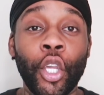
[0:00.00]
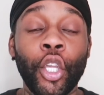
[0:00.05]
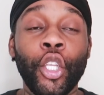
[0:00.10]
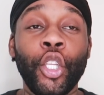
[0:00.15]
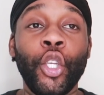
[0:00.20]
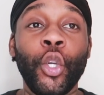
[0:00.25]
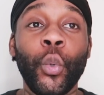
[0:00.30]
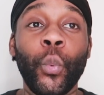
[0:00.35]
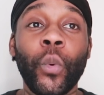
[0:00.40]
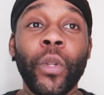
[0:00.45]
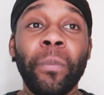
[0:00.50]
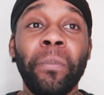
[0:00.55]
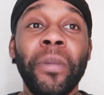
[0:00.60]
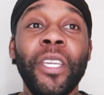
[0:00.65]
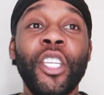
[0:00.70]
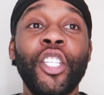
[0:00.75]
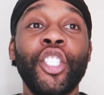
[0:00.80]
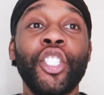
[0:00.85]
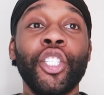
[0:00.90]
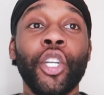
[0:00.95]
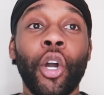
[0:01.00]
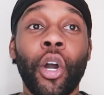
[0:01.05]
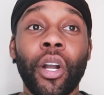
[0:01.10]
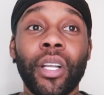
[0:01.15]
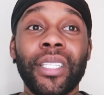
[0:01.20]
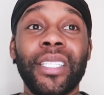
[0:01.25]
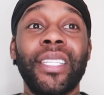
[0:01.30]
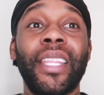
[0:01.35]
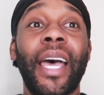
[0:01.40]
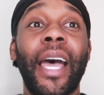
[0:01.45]
You would be
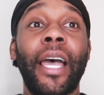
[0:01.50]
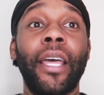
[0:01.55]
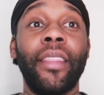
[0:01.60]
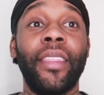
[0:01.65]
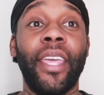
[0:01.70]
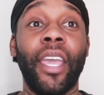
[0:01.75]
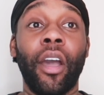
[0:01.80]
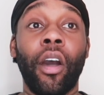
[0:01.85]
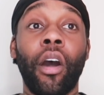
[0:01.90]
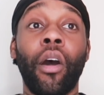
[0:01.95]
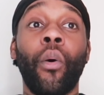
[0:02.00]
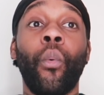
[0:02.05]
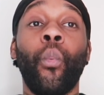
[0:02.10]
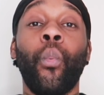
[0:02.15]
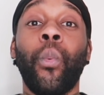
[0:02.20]
shocked that there are